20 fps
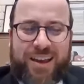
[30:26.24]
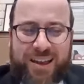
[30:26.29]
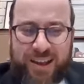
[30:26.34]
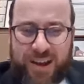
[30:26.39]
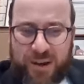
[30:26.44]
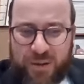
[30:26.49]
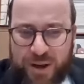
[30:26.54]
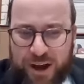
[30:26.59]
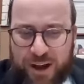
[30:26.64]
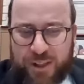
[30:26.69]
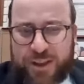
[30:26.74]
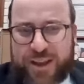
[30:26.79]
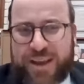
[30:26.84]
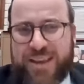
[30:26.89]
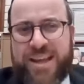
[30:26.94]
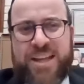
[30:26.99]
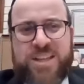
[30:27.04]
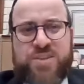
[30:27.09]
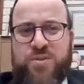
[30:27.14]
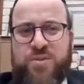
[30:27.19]
you know, we all look
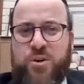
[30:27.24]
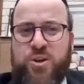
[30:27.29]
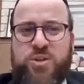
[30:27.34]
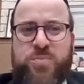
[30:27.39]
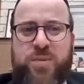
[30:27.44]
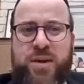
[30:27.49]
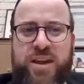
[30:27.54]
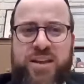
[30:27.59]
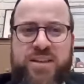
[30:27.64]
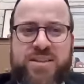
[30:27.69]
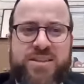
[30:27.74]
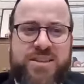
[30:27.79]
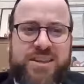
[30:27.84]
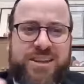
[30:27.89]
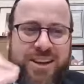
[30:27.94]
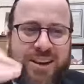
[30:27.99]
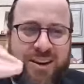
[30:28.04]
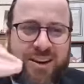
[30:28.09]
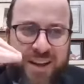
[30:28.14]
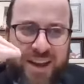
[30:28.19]
at it as first base.
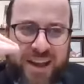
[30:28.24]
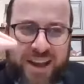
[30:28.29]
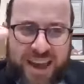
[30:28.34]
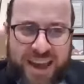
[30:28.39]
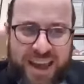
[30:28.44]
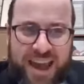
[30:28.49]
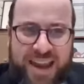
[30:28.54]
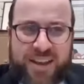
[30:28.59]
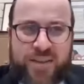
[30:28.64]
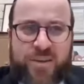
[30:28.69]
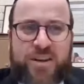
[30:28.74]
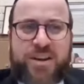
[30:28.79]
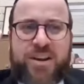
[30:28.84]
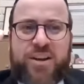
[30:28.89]
You know, anyone.